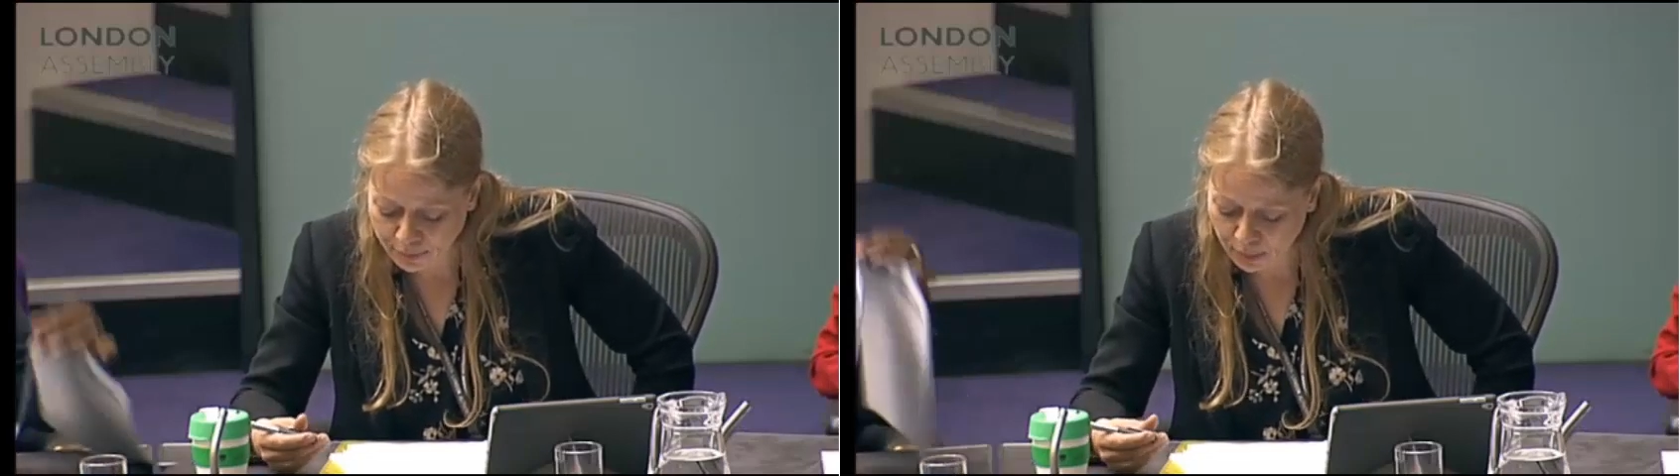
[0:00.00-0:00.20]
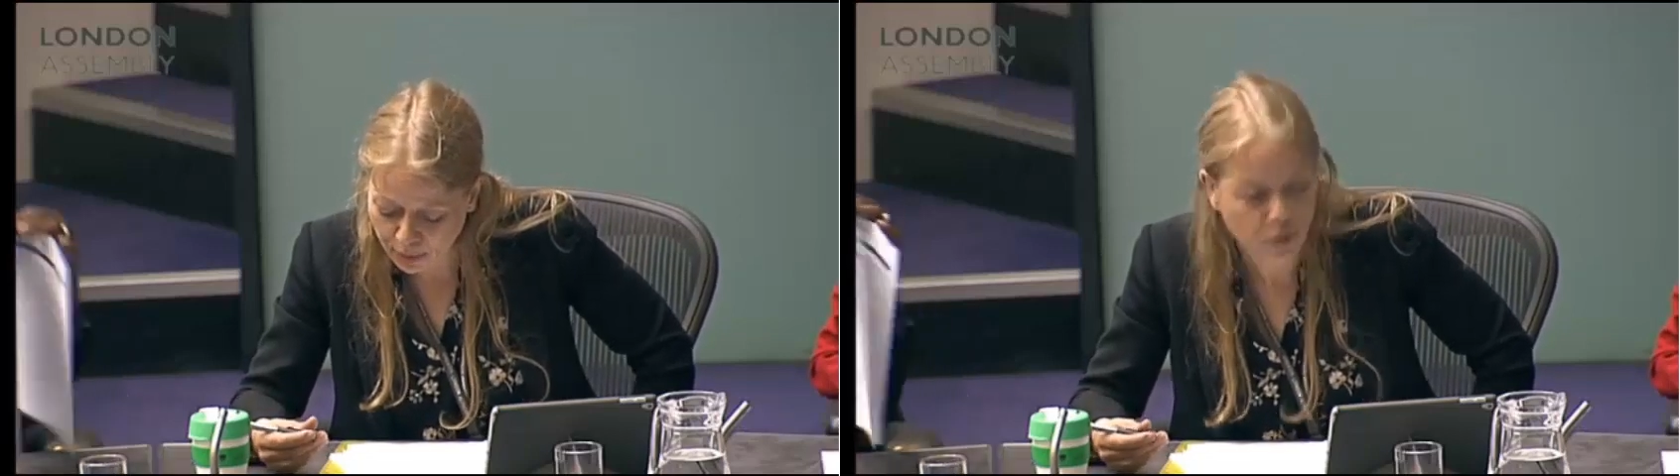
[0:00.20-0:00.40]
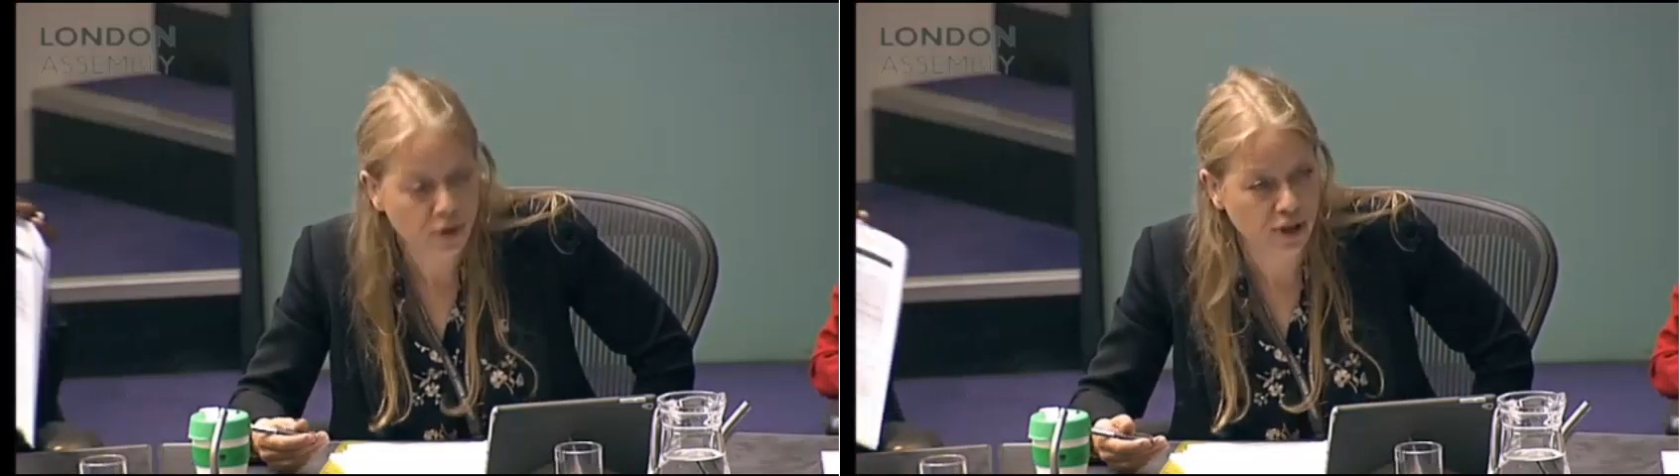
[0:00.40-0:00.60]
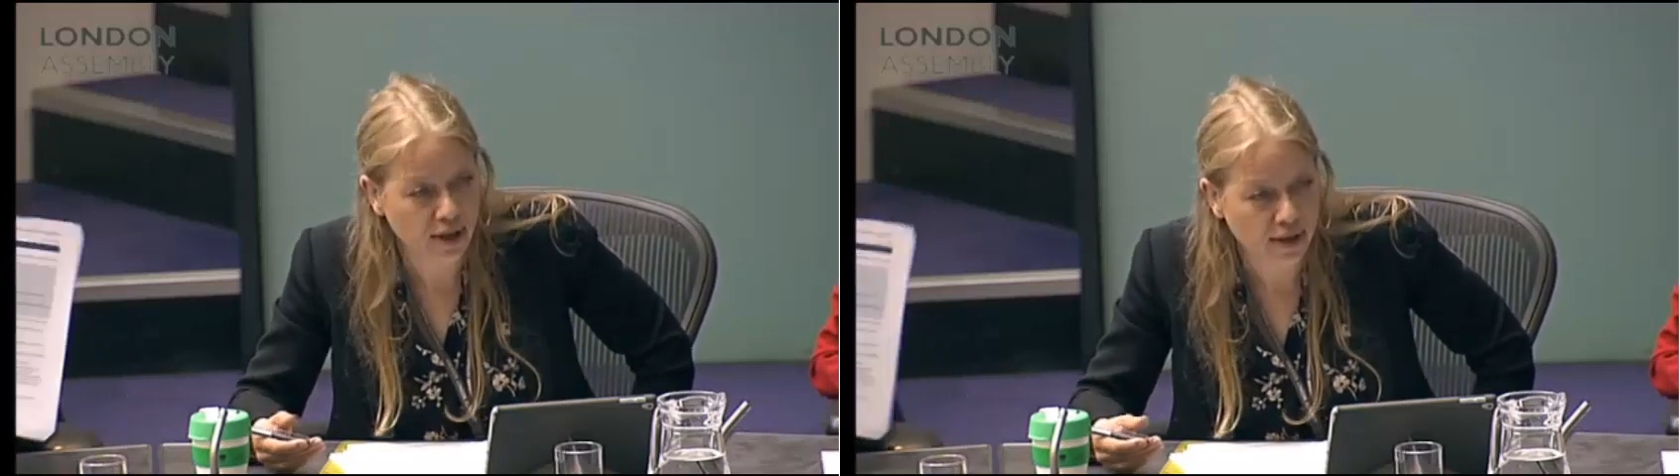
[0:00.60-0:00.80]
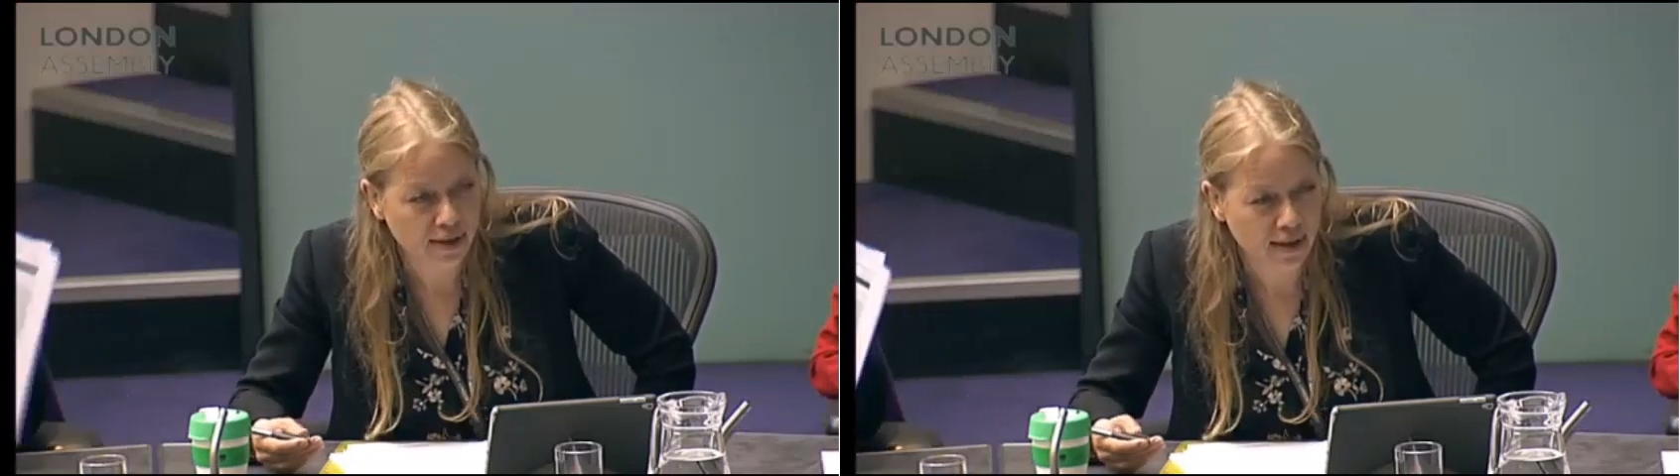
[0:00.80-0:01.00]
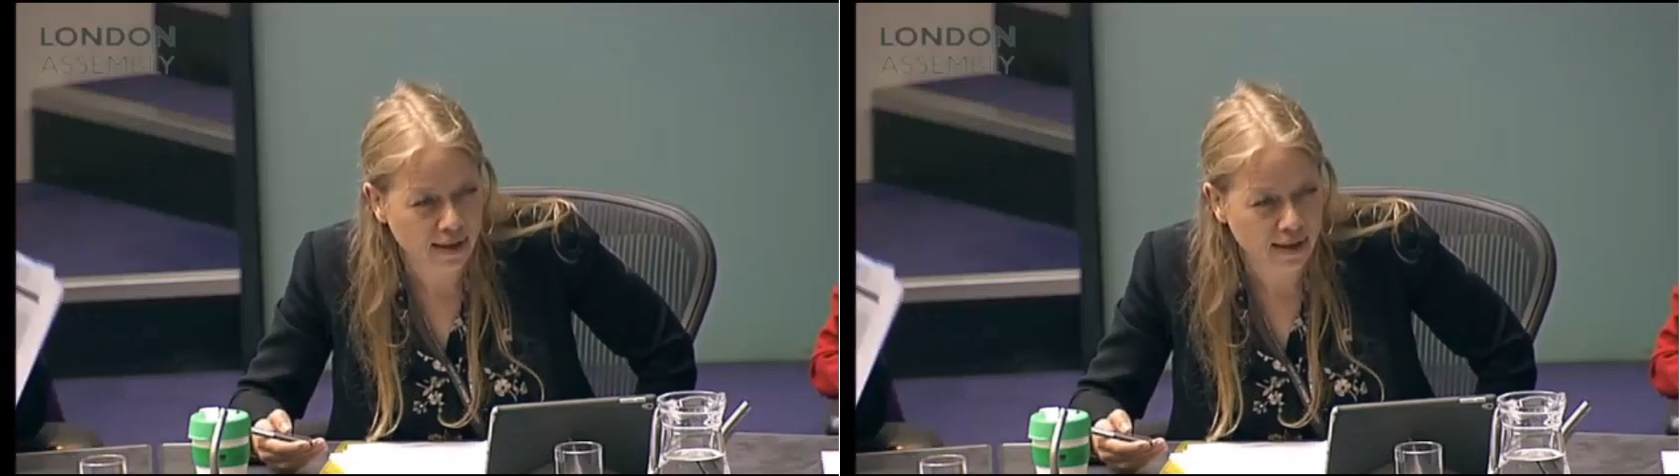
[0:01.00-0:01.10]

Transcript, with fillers: proportionate?